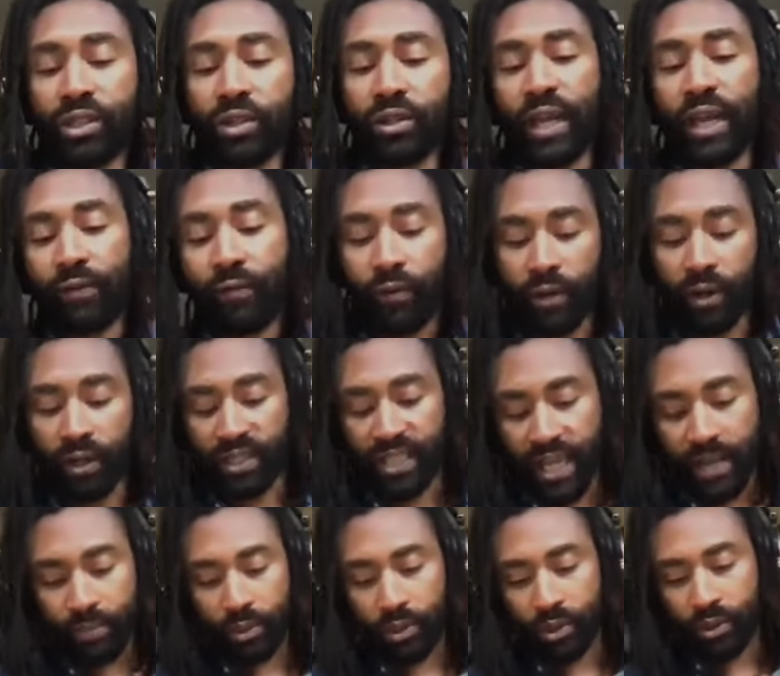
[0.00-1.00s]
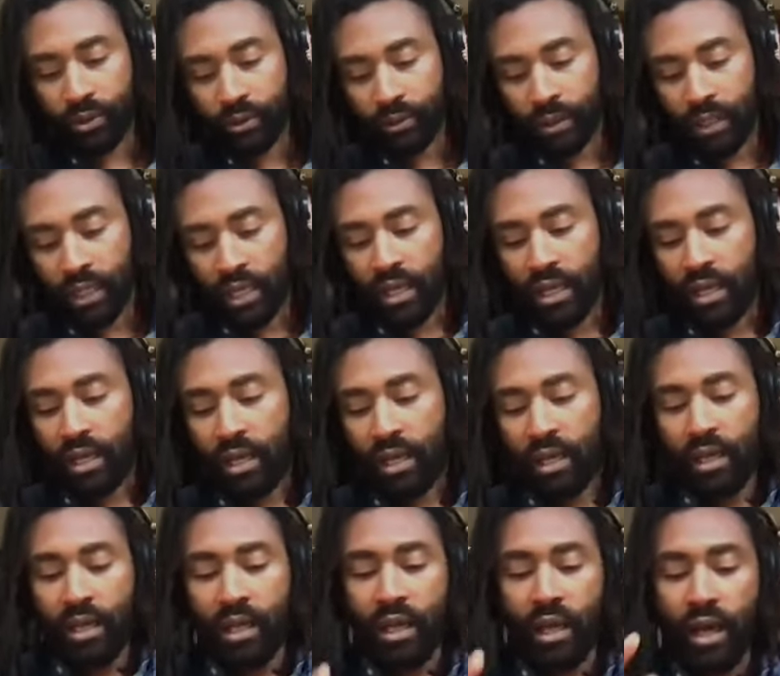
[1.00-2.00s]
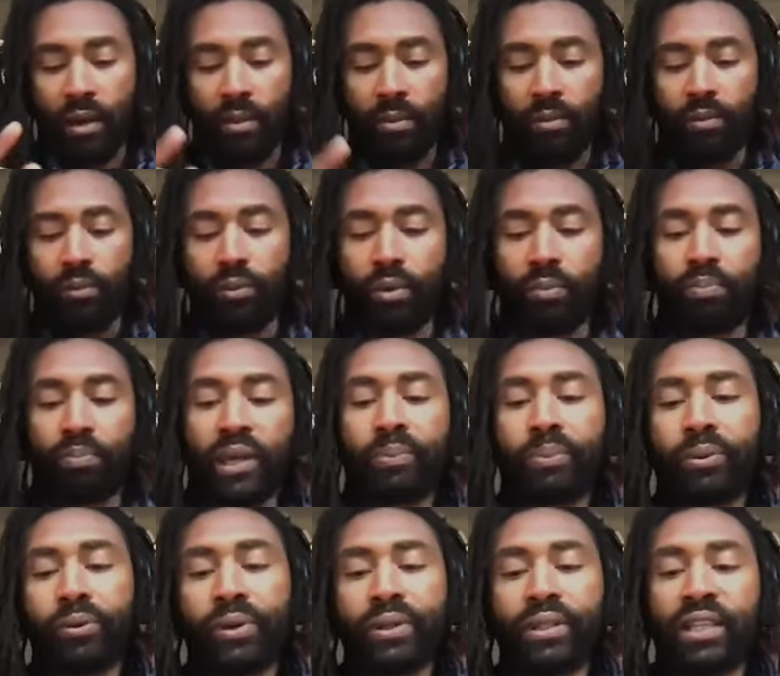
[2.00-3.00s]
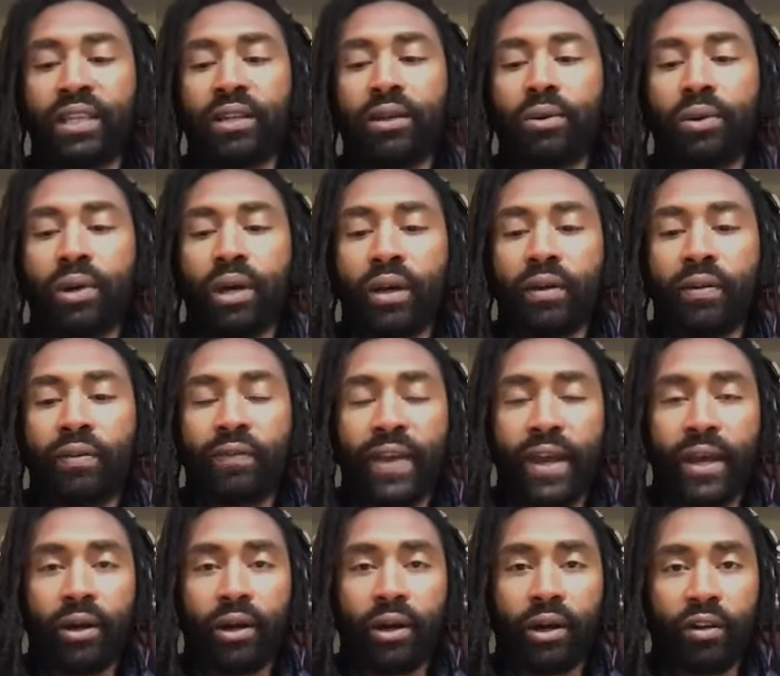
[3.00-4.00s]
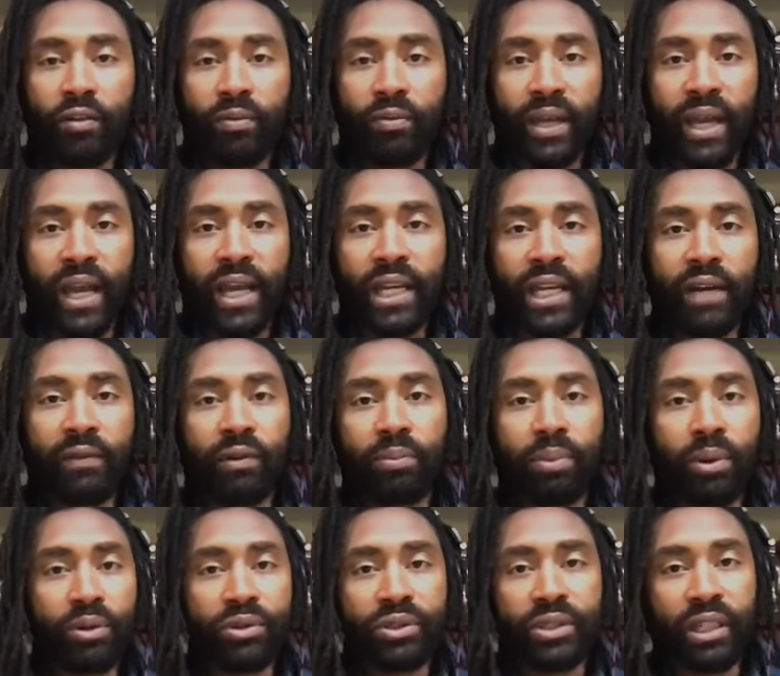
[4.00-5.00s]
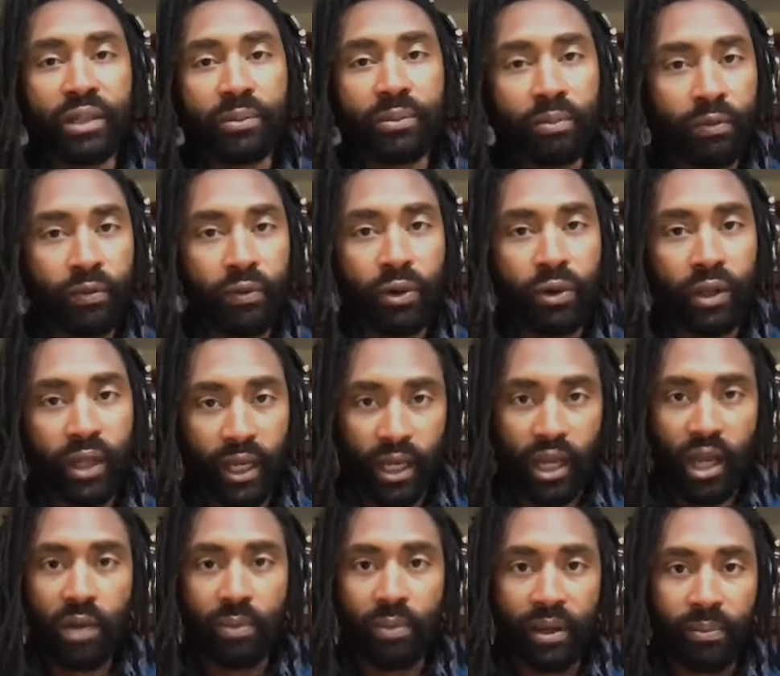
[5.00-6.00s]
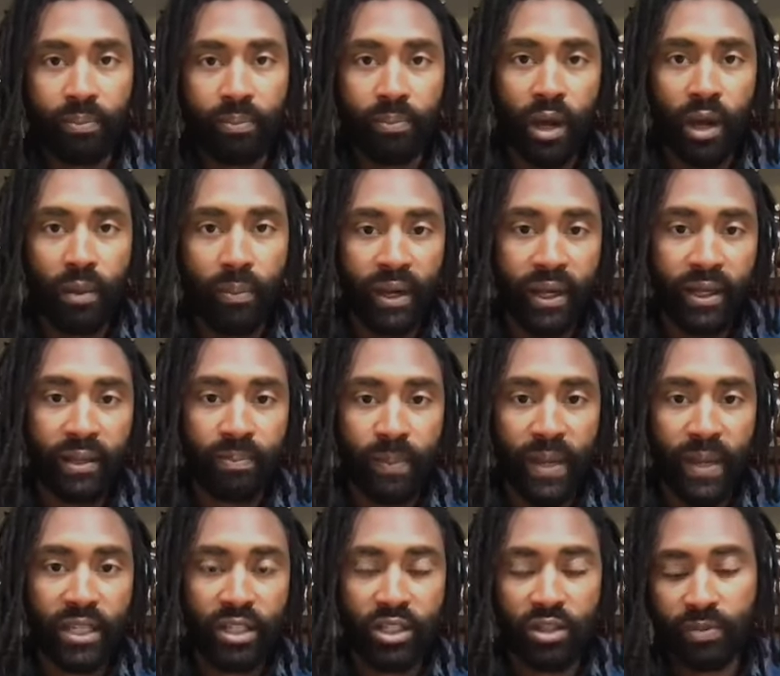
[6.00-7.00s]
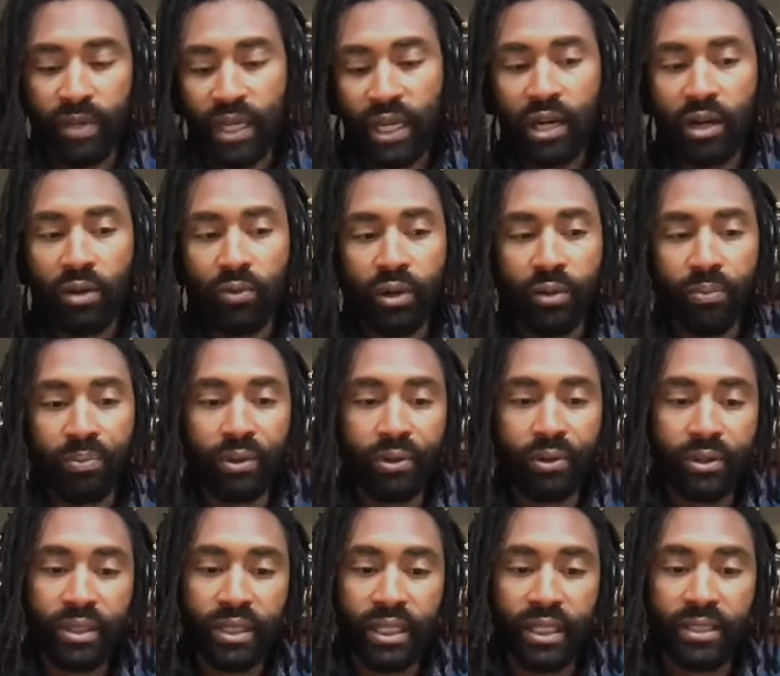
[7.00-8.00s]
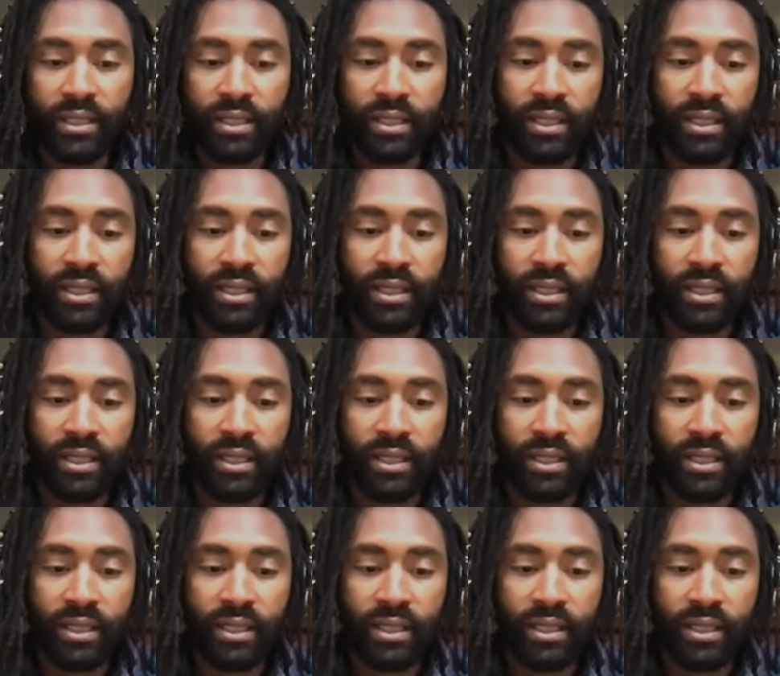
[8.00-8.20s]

So like, for example, when people would do fan art of me, I never posted it before, like on my face. I'm like, I don't want to post this.